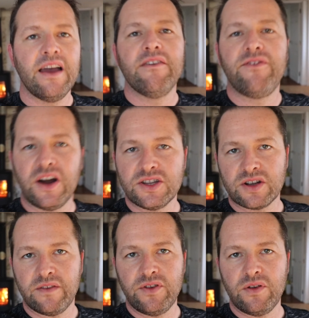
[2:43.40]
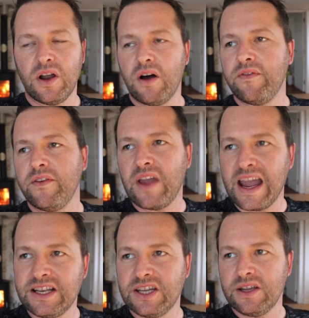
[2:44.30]
Find something you love. If you
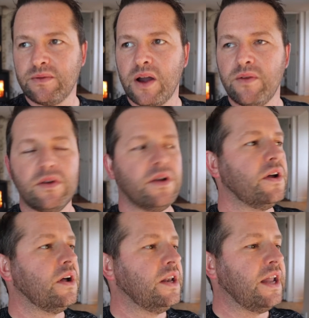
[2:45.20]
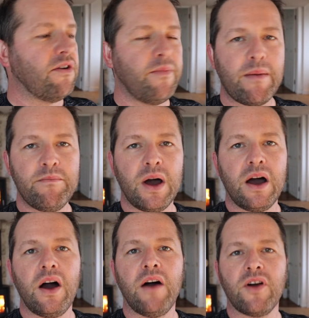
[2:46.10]
hate it, you won't. Now remember,
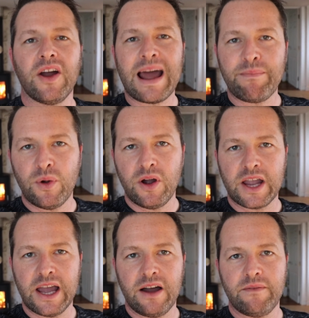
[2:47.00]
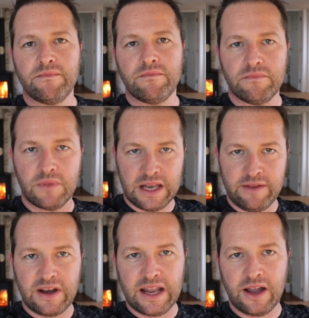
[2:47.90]
I've got an ab workout,
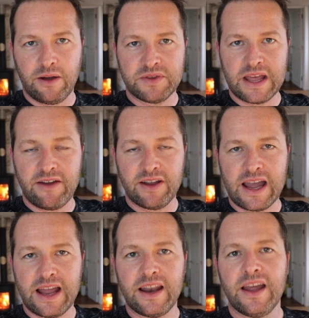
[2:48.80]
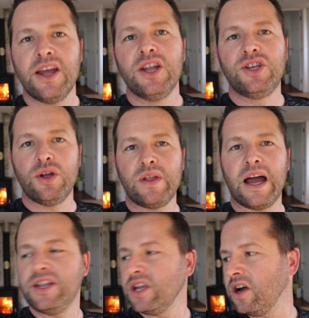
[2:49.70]
leave a link up there again. Do
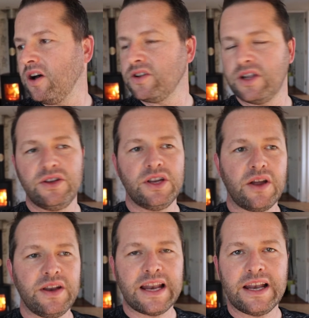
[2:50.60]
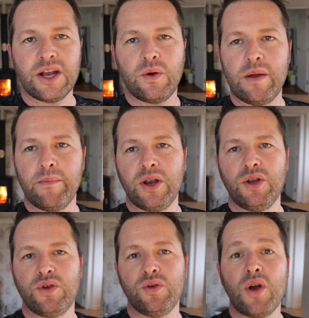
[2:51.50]
that in your garden. You don't need any equipment.
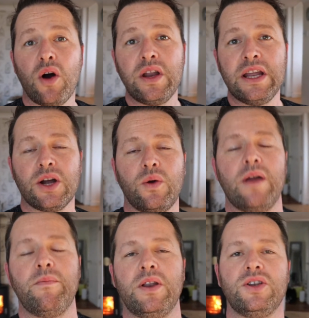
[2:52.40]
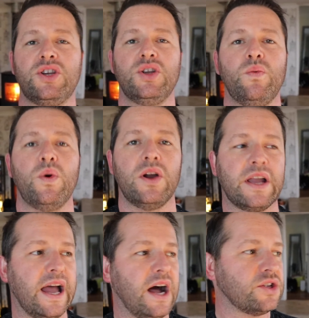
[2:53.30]
You do not need equipment to do
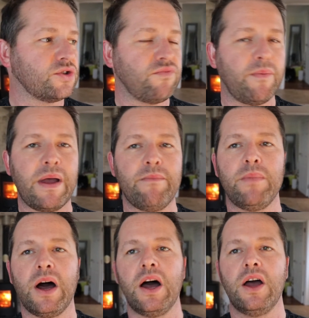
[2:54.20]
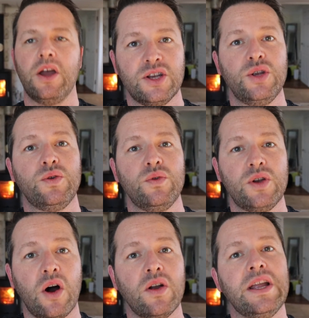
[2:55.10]
workouts. Remember, you do
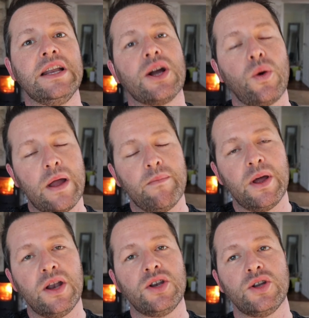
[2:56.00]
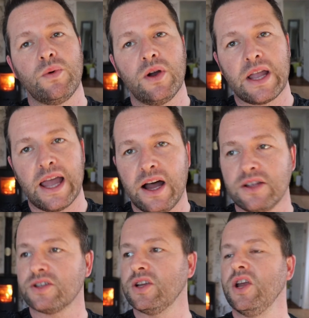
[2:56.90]
not need equipment to do
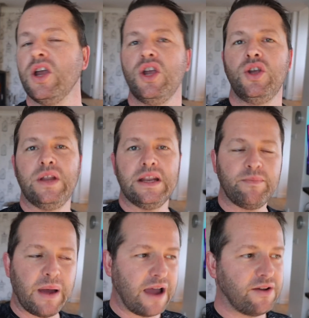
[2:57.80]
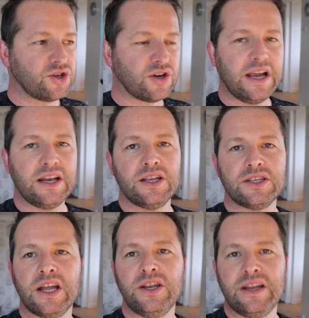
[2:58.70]
workouts. You need a pair of trainers
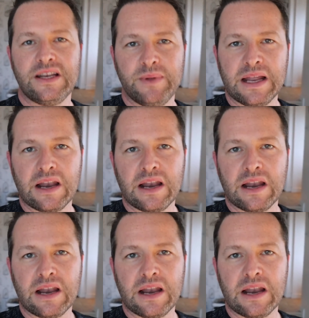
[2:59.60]
and you need to be